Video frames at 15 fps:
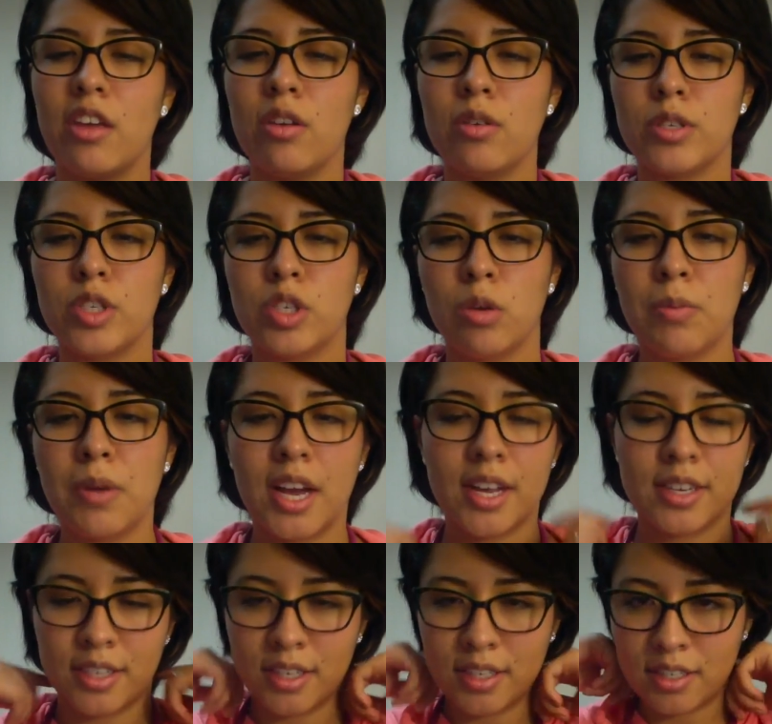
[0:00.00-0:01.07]
used to
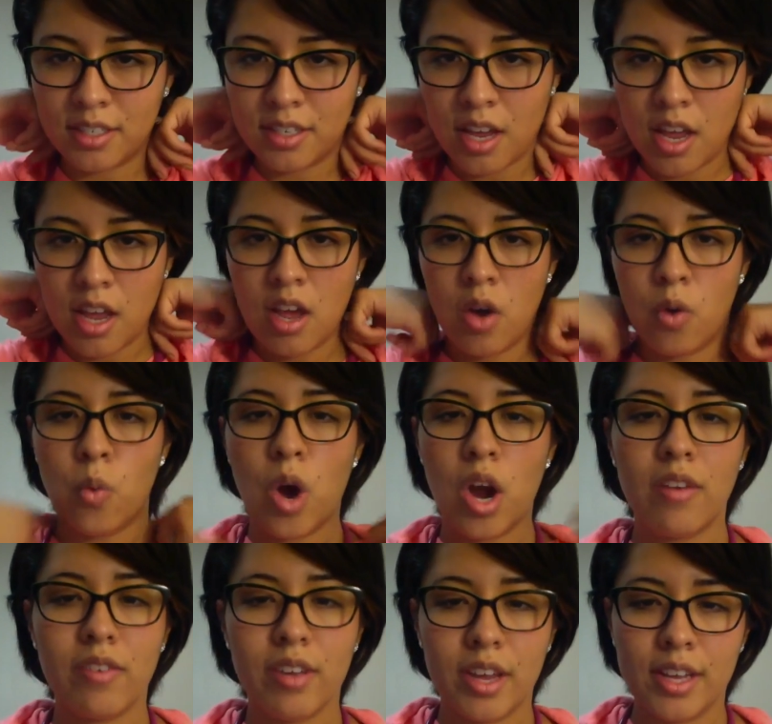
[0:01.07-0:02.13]
because it's
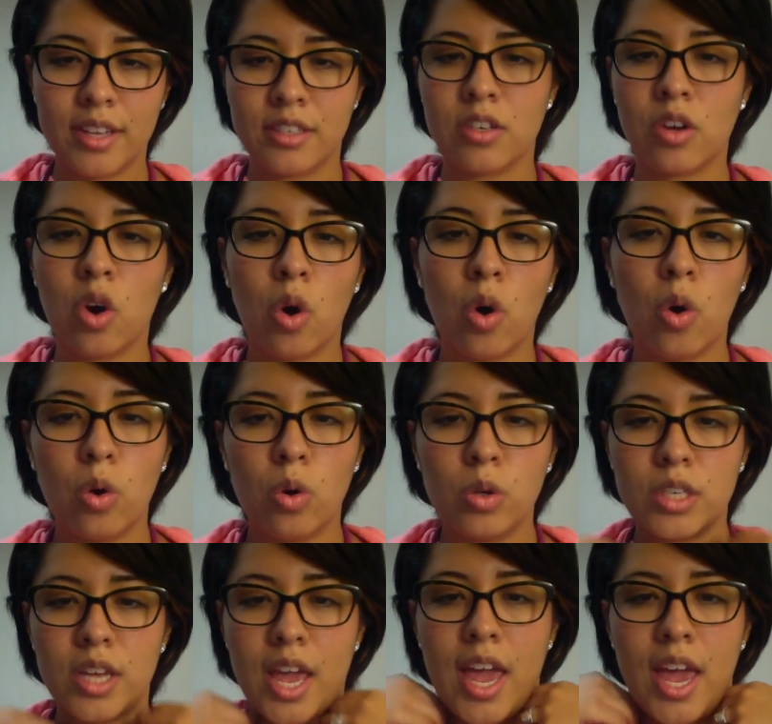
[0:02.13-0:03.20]

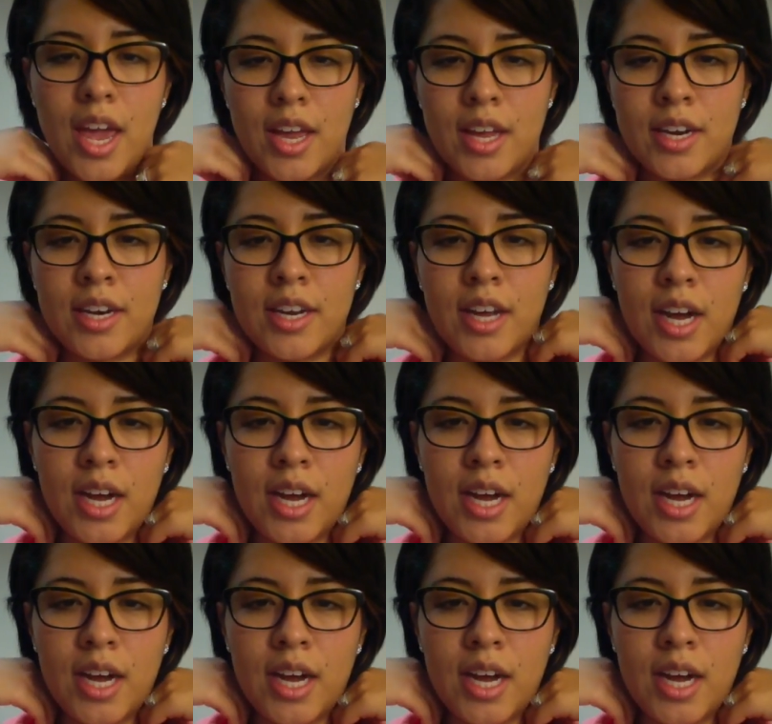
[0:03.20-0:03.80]
cold, and